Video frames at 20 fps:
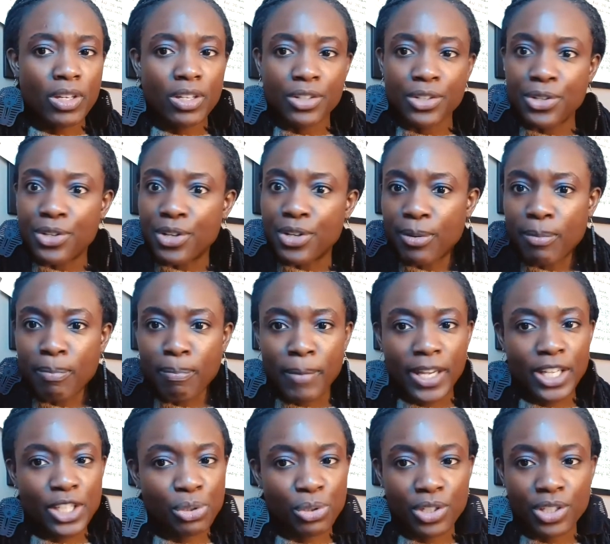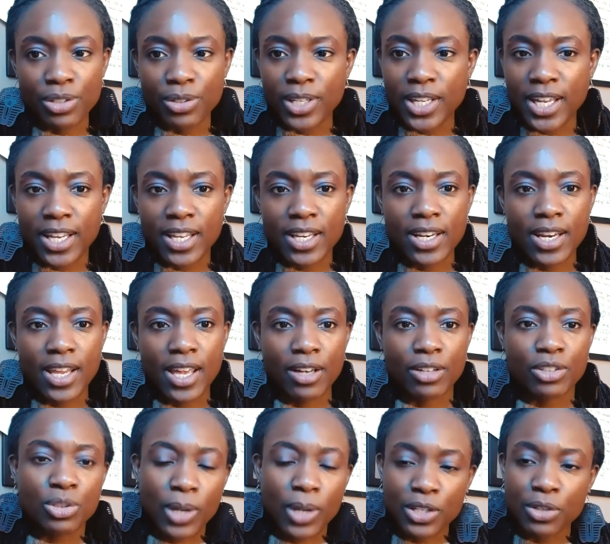Make sure you get in now.
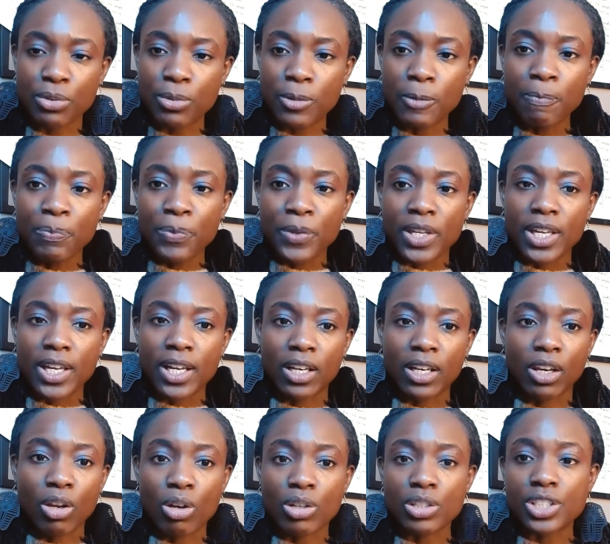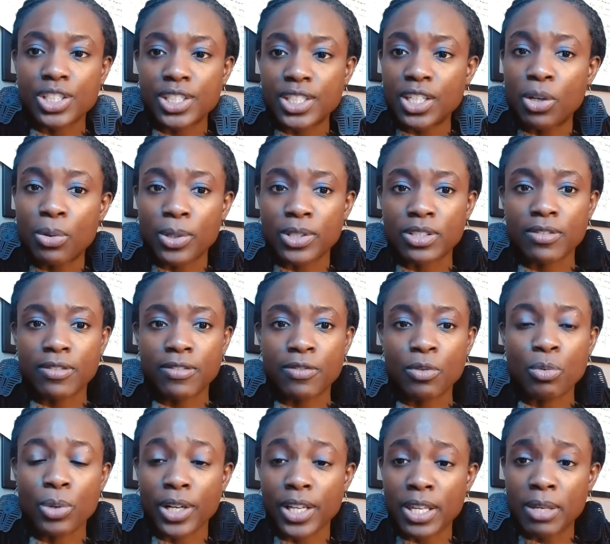So I do a launch sequence of
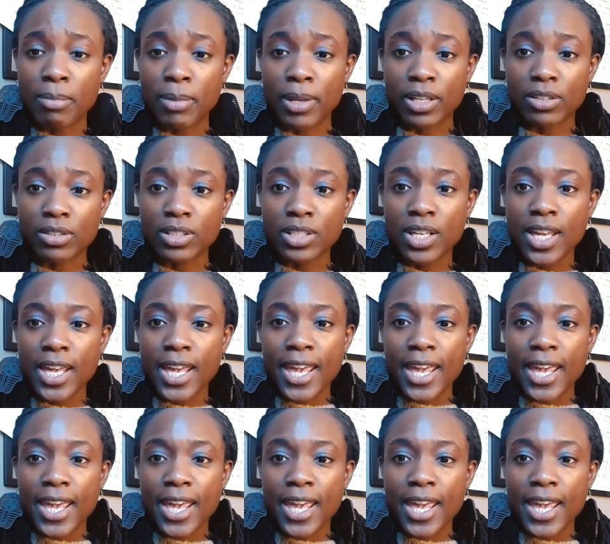4 emails.